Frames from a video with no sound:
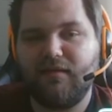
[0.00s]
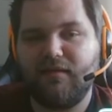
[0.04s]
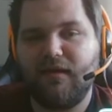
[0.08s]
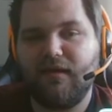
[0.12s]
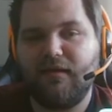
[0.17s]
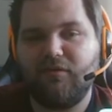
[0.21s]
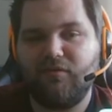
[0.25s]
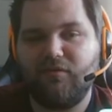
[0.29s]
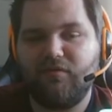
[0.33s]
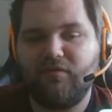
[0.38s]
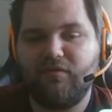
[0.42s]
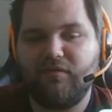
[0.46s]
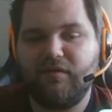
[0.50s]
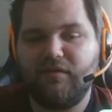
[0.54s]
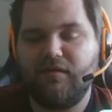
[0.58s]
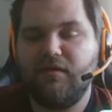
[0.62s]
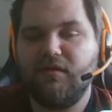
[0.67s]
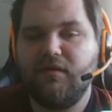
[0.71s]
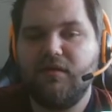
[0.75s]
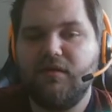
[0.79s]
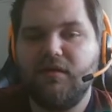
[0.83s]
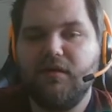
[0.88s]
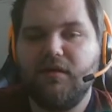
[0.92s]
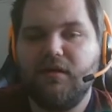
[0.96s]
And you
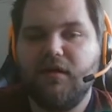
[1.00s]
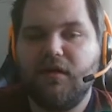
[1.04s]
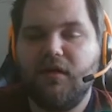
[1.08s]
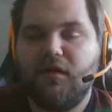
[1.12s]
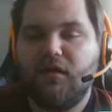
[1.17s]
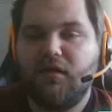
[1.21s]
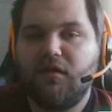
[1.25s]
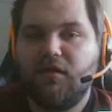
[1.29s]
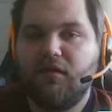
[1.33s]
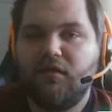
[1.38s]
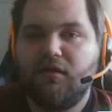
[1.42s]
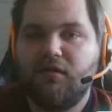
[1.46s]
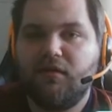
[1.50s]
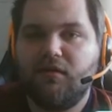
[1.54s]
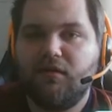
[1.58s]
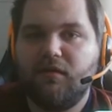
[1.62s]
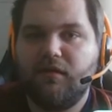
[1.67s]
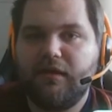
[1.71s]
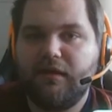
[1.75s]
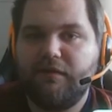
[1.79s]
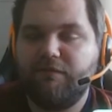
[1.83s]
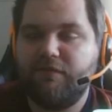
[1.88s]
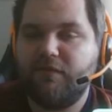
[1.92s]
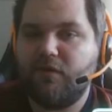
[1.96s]
see,
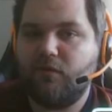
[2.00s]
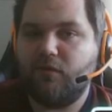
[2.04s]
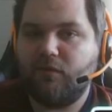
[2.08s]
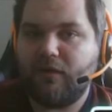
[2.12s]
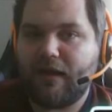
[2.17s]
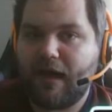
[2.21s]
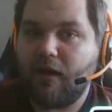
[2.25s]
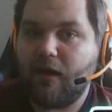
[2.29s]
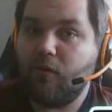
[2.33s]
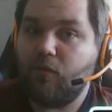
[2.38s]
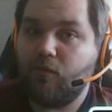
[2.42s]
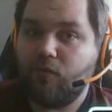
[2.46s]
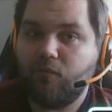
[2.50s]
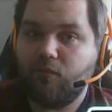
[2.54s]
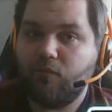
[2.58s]
even though now